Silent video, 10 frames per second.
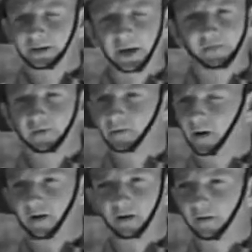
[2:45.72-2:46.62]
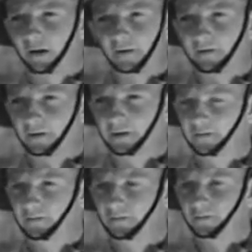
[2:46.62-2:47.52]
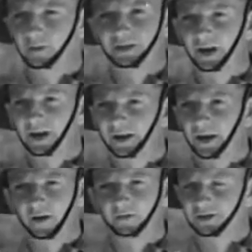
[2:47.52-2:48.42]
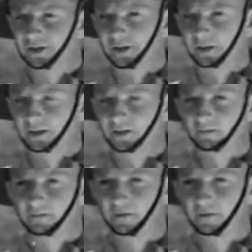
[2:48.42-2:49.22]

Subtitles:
The safety of our own country will be decided overseas,